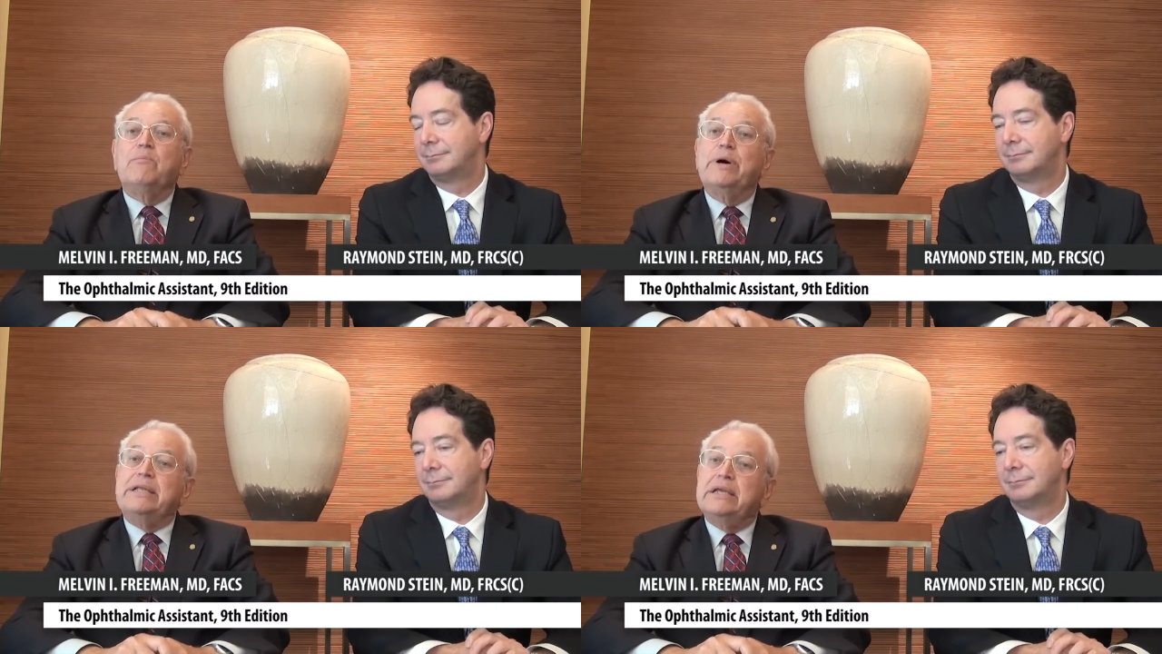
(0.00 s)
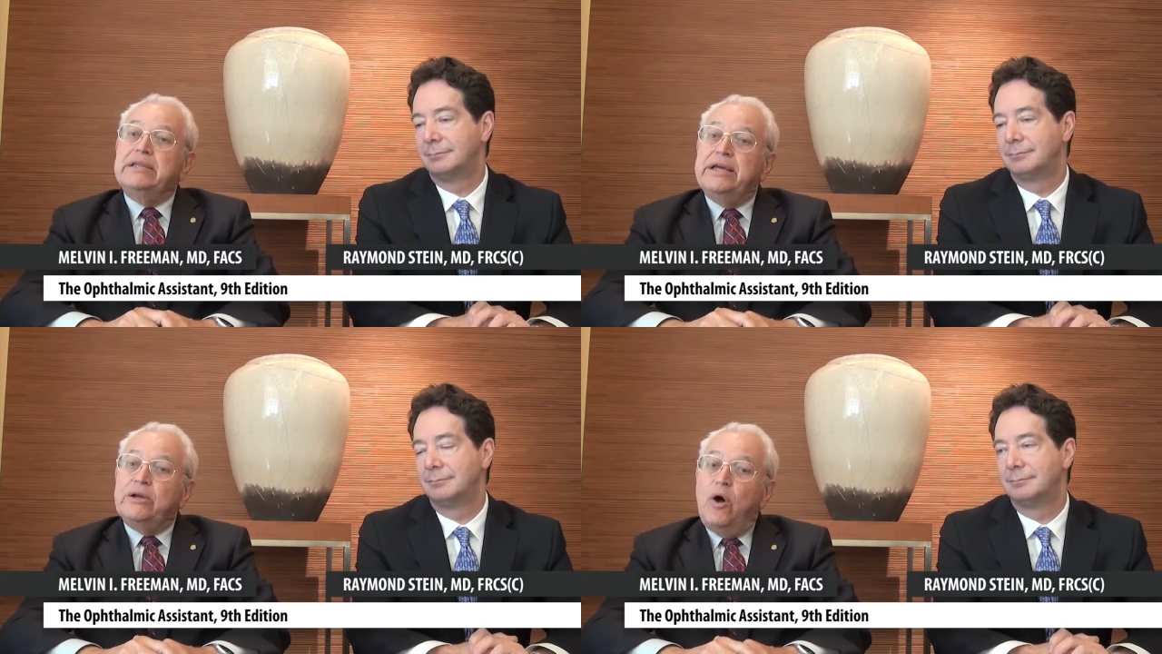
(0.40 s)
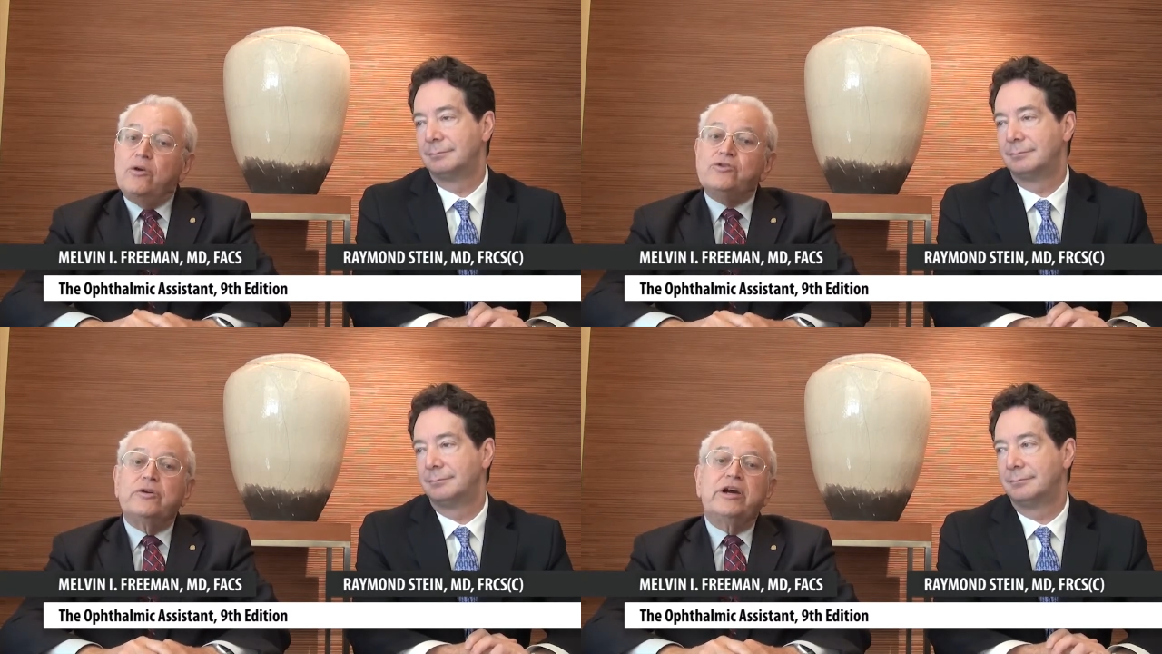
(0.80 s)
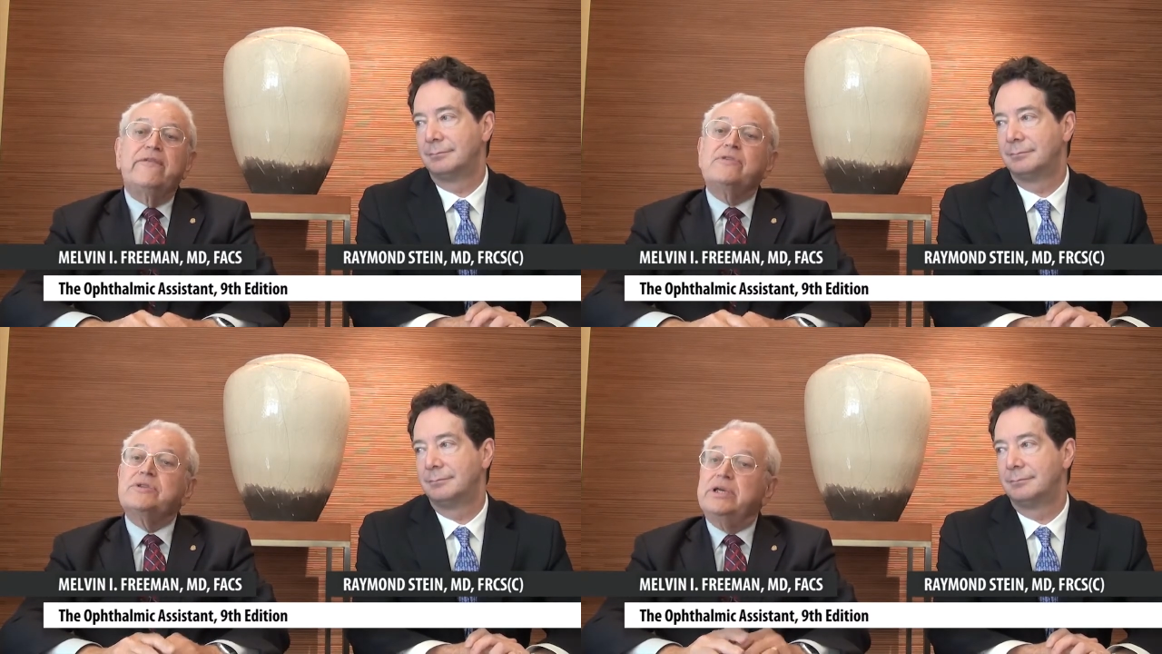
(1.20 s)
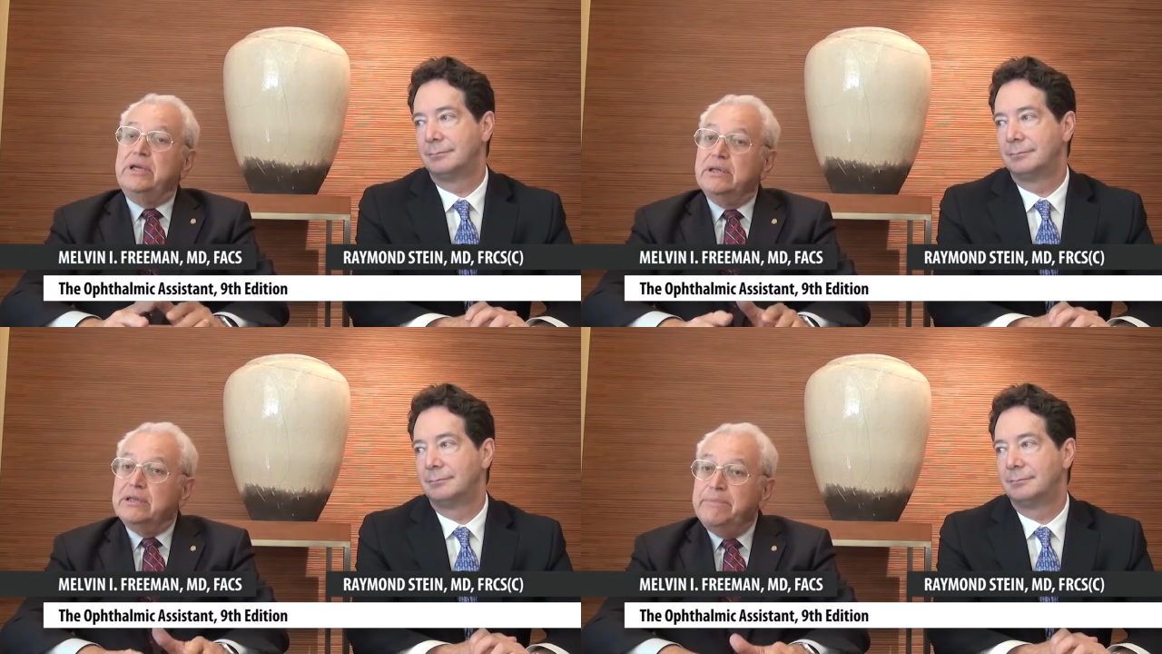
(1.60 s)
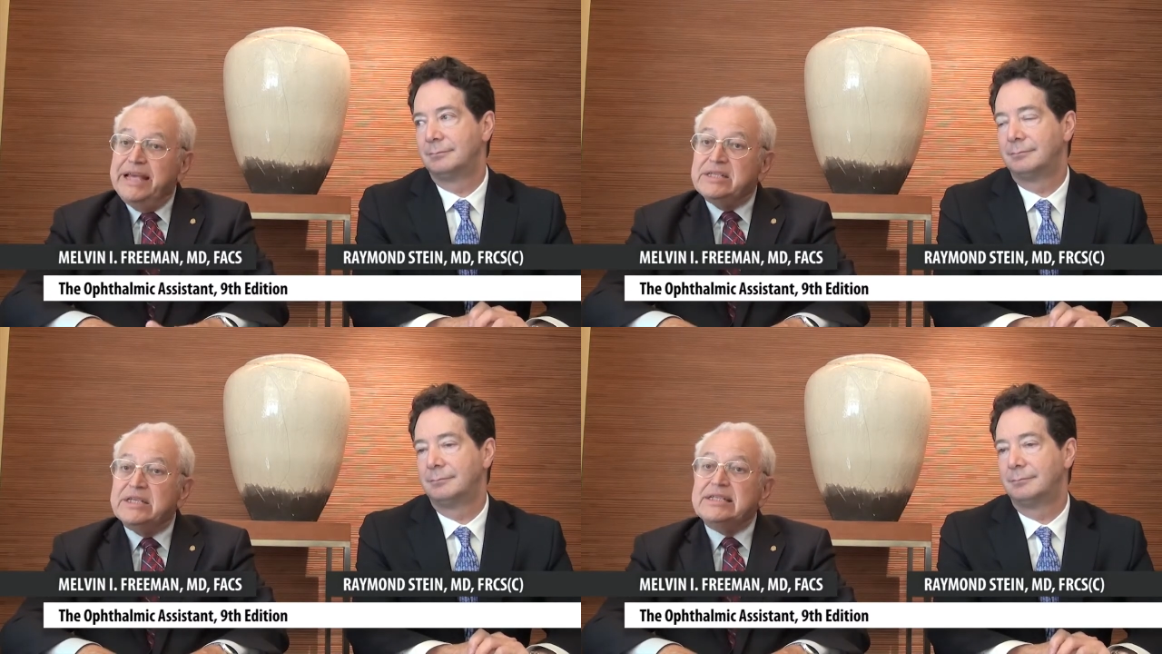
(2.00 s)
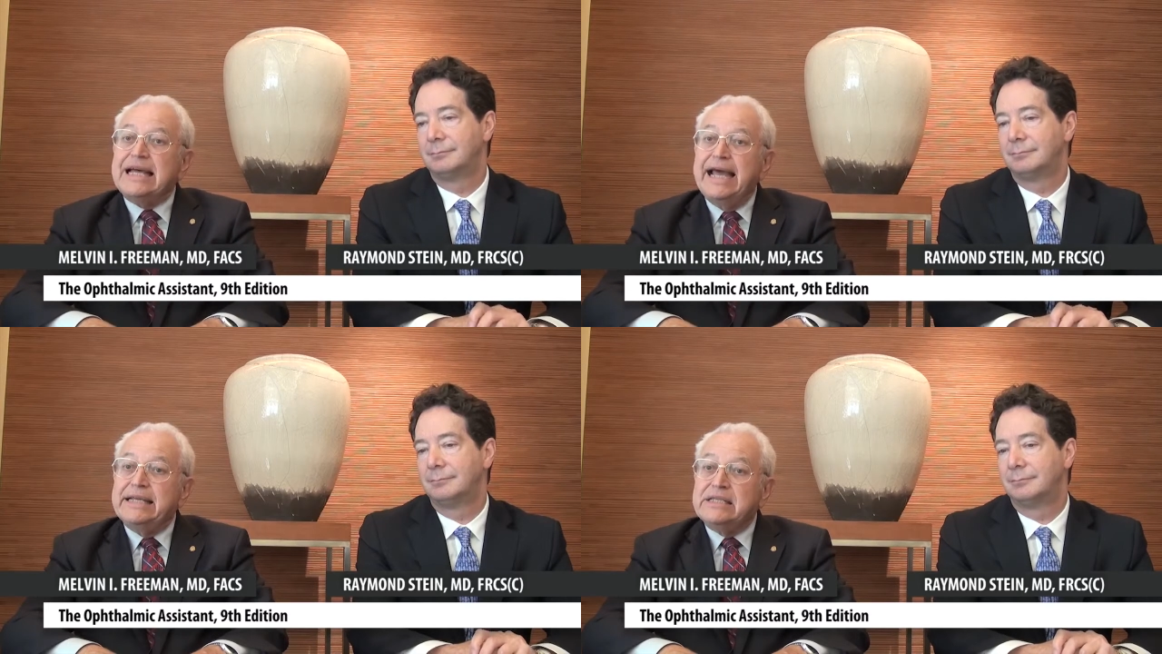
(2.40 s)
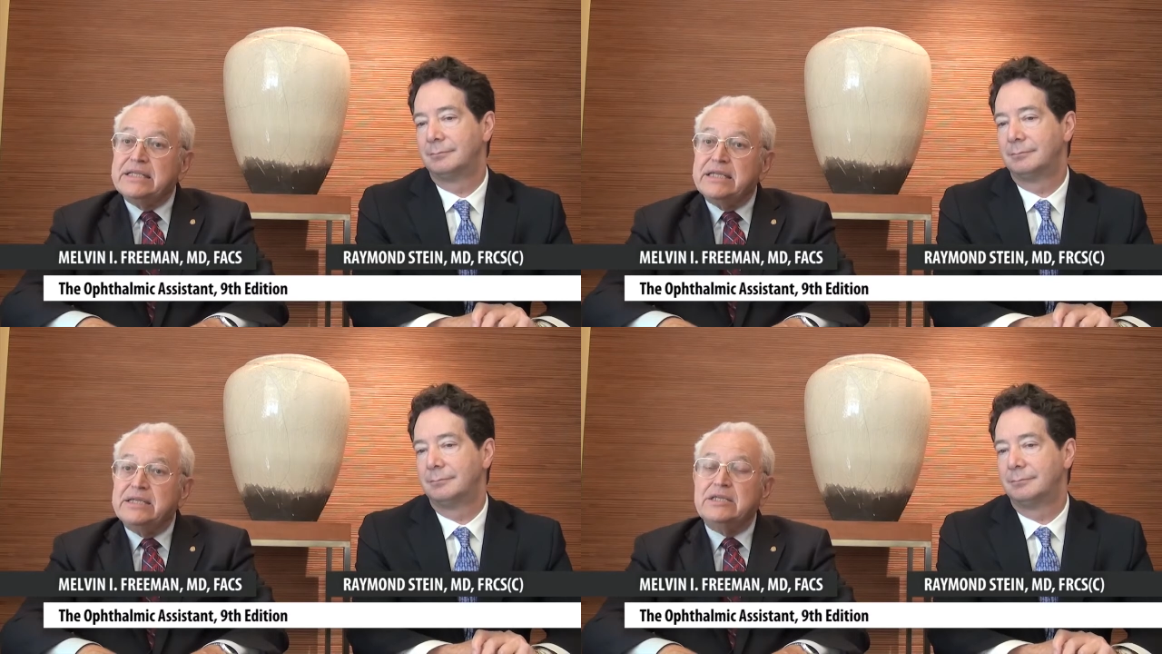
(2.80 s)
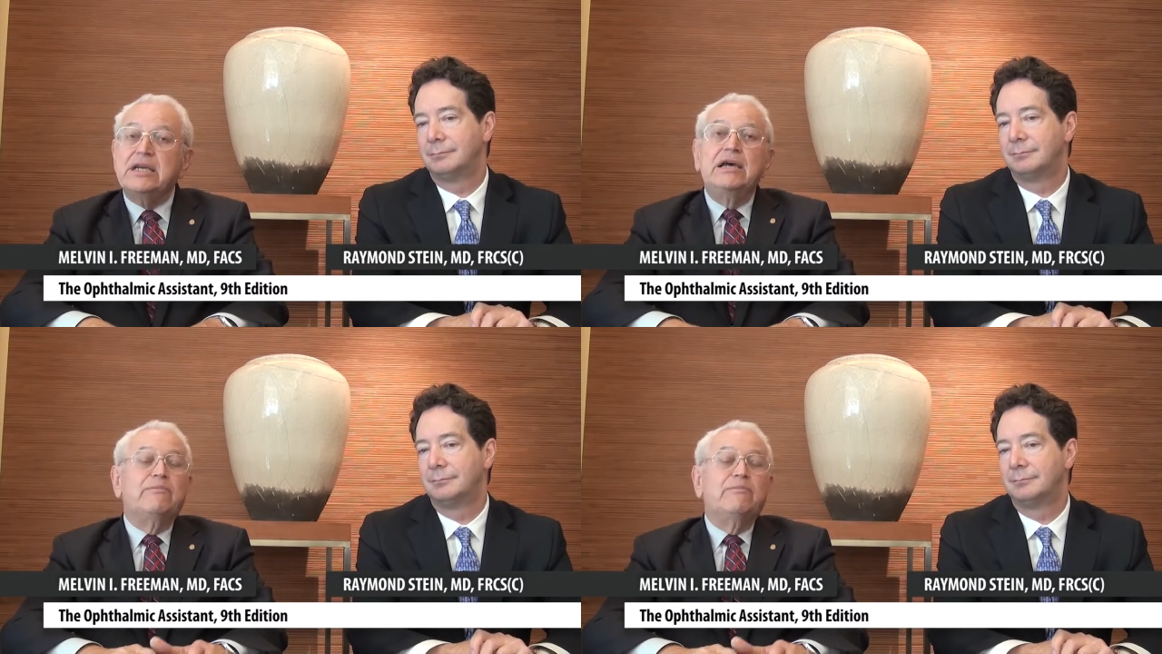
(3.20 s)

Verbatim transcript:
Speaker 1: but it also covers the, the basic sciences,